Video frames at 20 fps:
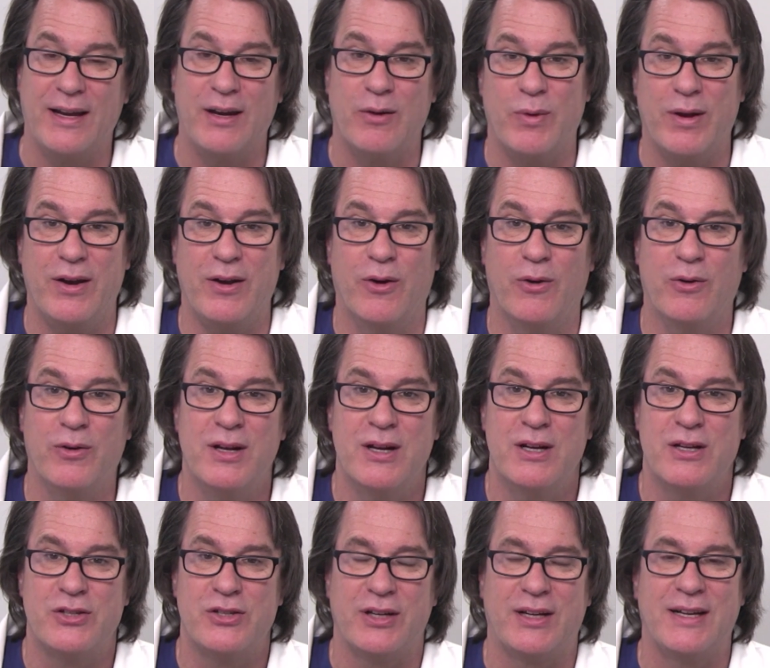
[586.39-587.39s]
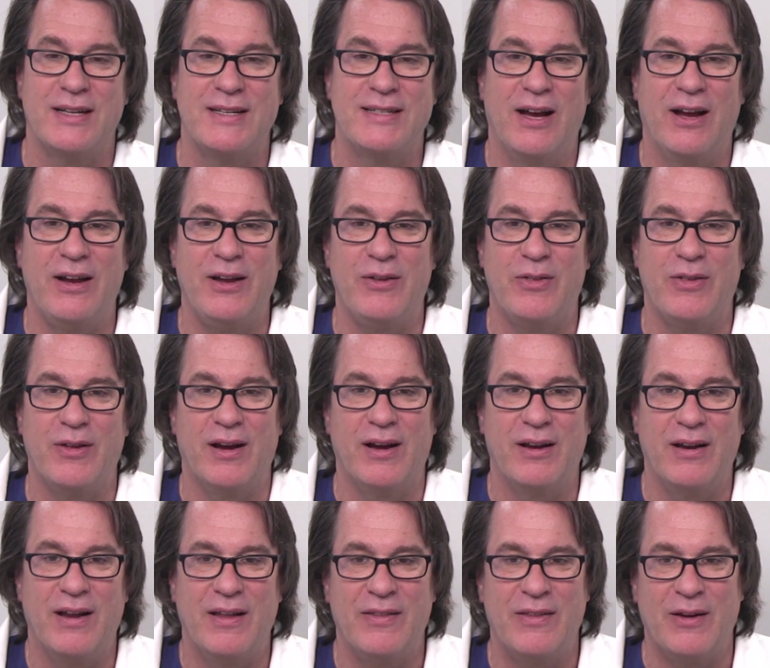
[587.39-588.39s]
window, so it can tell you
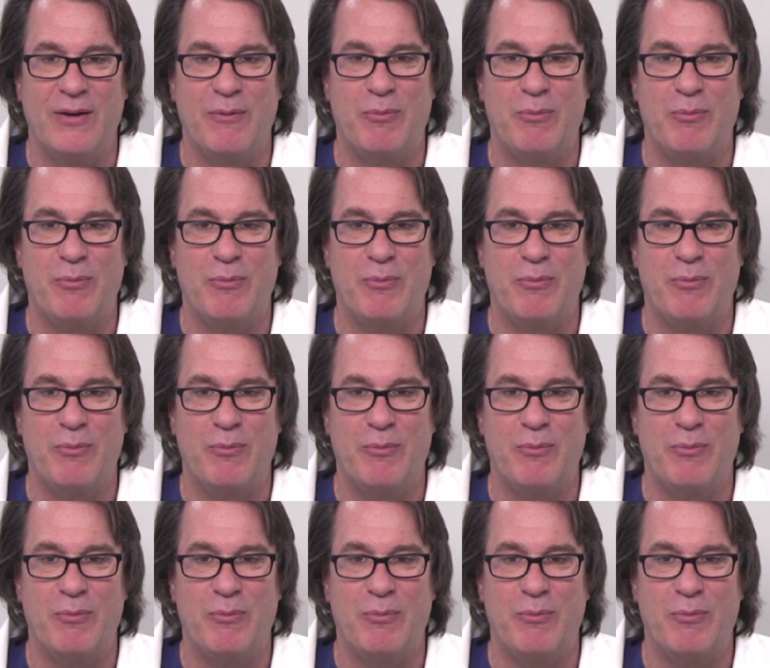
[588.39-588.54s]
the